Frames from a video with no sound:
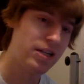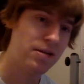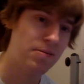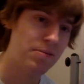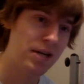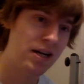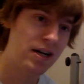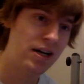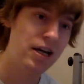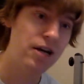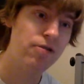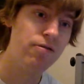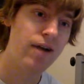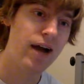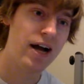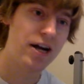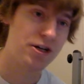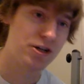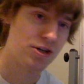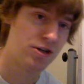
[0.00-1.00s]
to be an
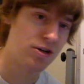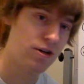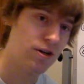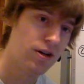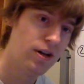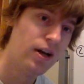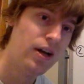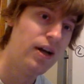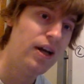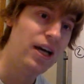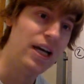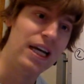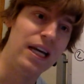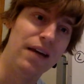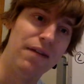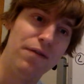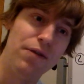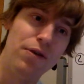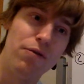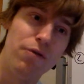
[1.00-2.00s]
irrational.
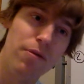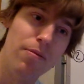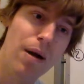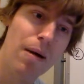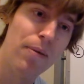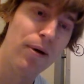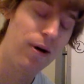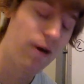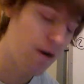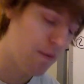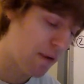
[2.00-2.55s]
If you remember